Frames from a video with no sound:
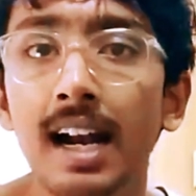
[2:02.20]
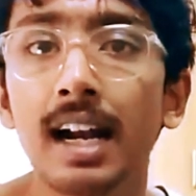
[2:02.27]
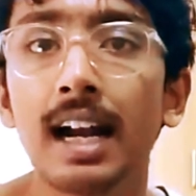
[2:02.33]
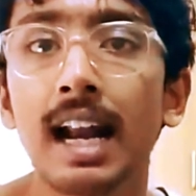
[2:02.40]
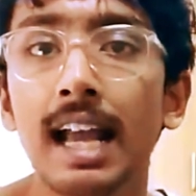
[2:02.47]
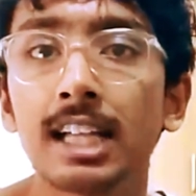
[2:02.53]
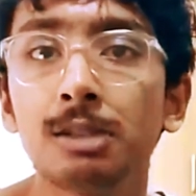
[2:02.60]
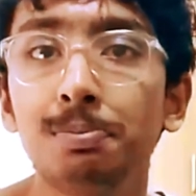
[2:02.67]
that it
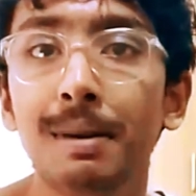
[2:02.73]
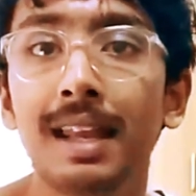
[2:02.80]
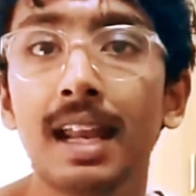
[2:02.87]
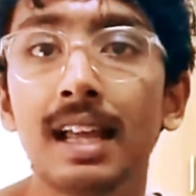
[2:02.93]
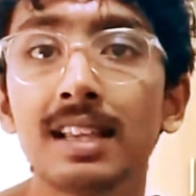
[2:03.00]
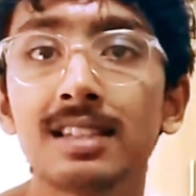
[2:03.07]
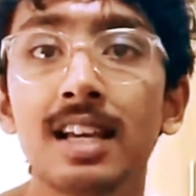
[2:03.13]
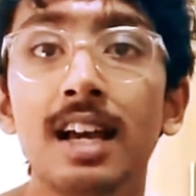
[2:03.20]
will
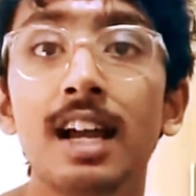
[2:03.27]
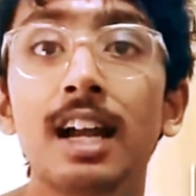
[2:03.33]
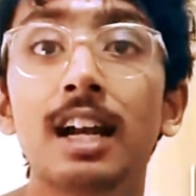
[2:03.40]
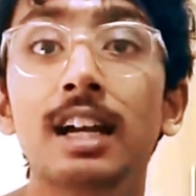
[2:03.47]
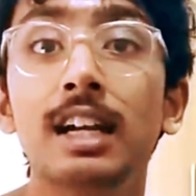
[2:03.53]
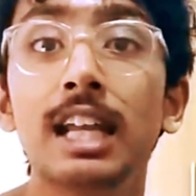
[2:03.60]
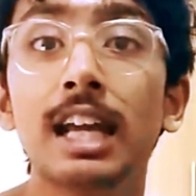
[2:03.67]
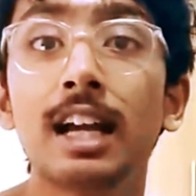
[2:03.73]
experience
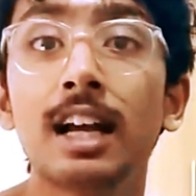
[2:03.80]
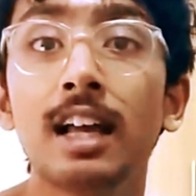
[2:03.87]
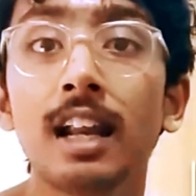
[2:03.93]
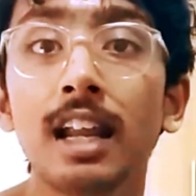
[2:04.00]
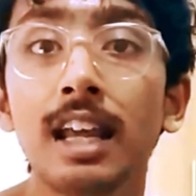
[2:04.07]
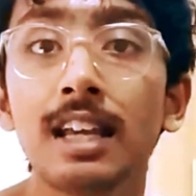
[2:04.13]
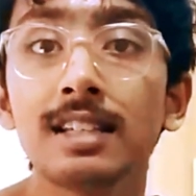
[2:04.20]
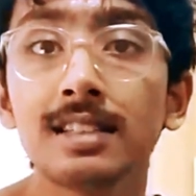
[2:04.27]

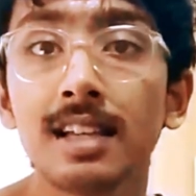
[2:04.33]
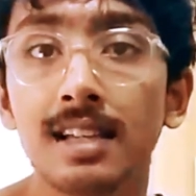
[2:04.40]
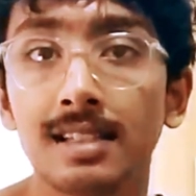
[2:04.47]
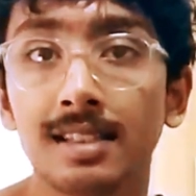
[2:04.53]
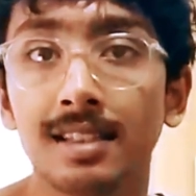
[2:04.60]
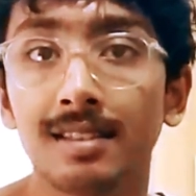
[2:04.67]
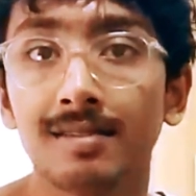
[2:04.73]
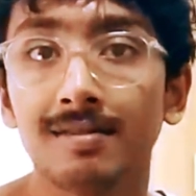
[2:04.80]

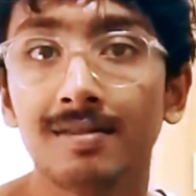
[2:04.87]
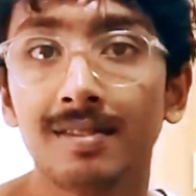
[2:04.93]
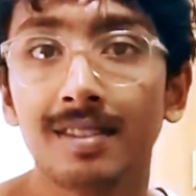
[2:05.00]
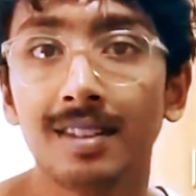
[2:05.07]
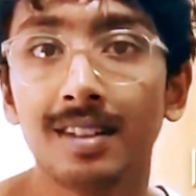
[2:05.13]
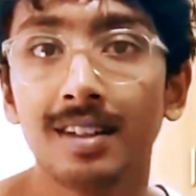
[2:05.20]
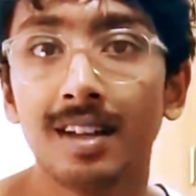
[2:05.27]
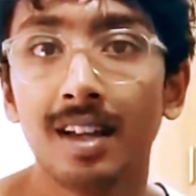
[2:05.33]
decreases,
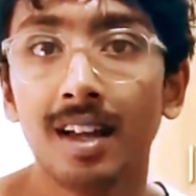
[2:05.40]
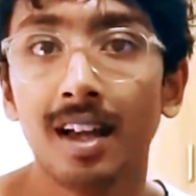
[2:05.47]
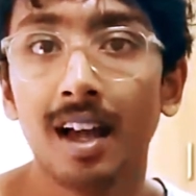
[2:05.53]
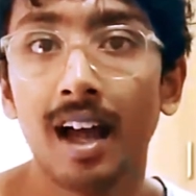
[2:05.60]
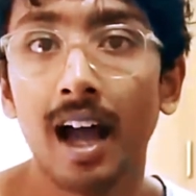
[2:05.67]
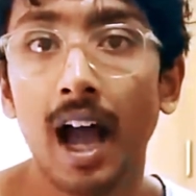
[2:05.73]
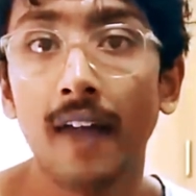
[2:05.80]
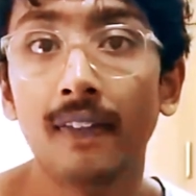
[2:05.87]

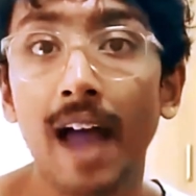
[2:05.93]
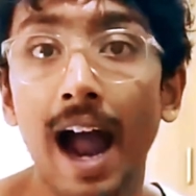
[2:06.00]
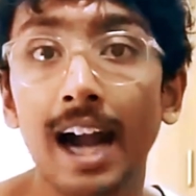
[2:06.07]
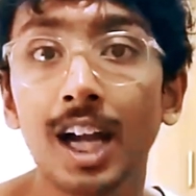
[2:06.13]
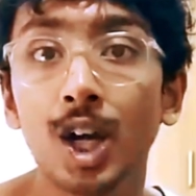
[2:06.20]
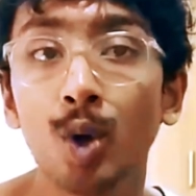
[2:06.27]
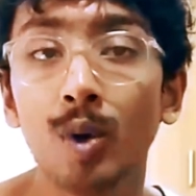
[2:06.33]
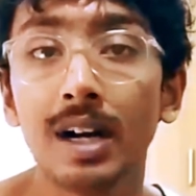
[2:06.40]
and
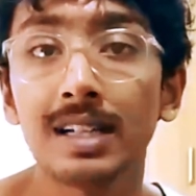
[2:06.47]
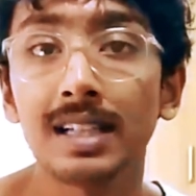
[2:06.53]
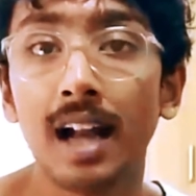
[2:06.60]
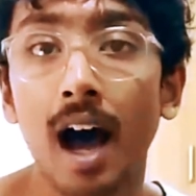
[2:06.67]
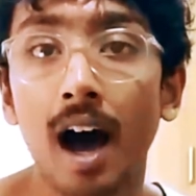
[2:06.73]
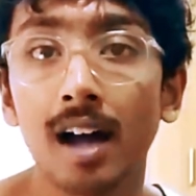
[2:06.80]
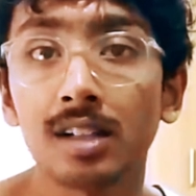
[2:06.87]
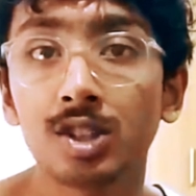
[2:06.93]
that too it's an
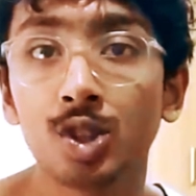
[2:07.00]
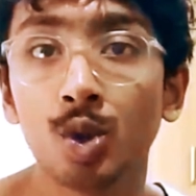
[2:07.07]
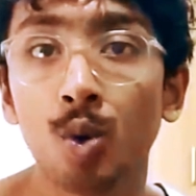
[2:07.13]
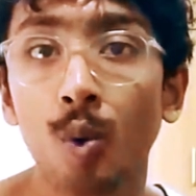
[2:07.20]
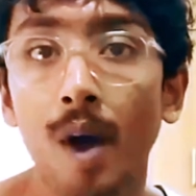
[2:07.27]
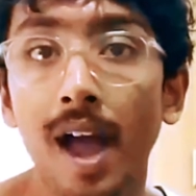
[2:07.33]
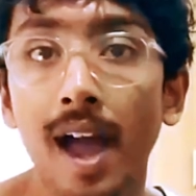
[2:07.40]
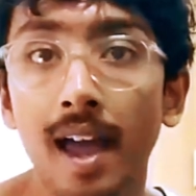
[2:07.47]
r
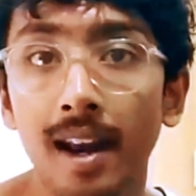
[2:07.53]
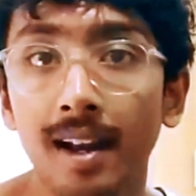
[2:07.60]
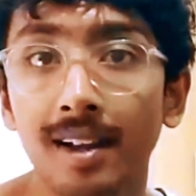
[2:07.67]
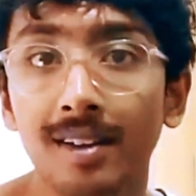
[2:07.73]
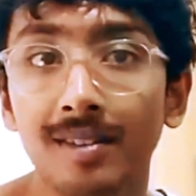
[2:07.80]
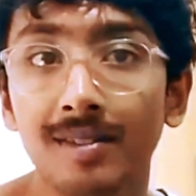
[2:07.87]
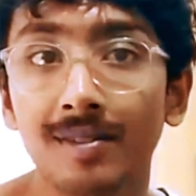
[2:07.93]
square.